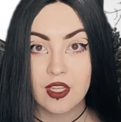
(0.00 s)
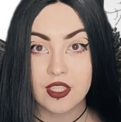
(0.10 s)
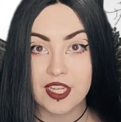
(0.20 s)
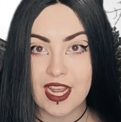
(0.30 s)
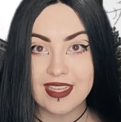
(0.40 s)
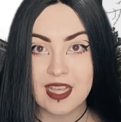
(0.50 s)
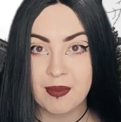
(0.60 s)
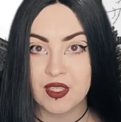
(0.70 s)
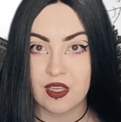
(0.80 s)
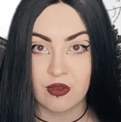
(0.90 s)
Today's
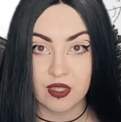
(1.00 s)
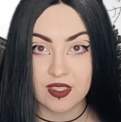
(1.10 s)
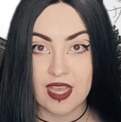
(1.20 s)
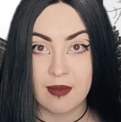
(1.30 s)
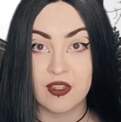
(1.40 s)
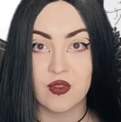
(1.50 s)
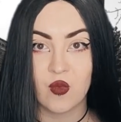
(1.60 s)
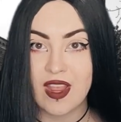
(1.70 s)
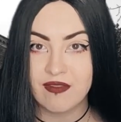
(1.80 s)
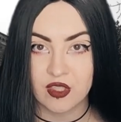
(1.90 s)
episode examines
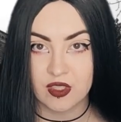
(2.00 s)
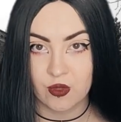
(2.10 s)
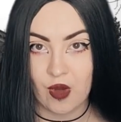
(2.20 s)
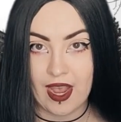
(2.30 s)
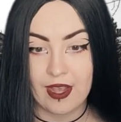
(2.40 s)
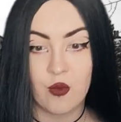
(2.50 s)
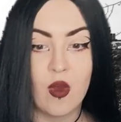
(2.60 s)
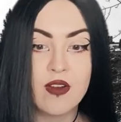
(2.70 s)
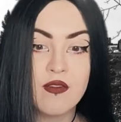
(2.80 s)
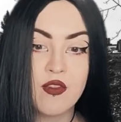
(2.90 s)
Ravenscrag,
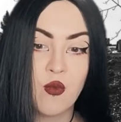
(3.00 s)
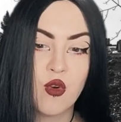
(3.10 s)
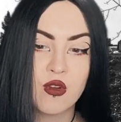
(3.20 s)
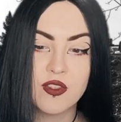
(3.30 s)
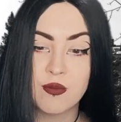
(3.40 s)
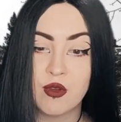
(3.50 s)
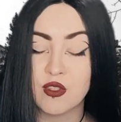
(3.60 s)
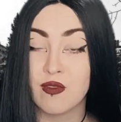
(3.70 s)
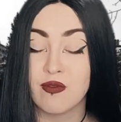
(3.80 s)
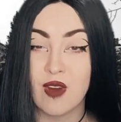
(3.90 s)
one of the world's
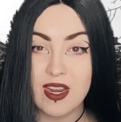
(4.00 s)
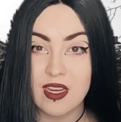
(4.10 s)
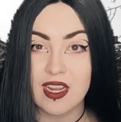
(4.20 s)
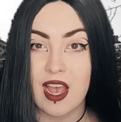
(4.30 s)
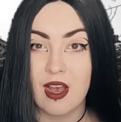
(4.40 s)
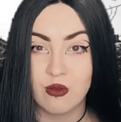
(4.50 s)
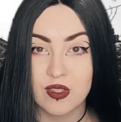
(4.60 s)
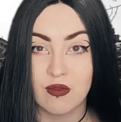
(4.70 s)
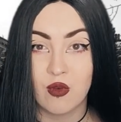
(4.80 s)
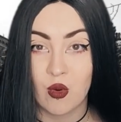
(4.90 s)
most frightening
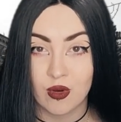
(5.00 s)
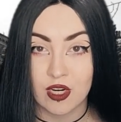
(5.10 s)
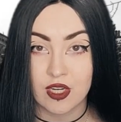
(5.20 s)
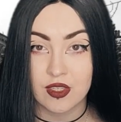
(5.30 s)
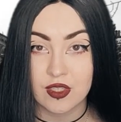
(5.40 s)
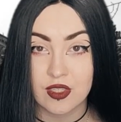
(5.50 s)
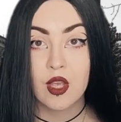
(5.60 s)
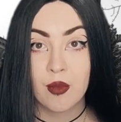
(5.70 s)
house of horrors.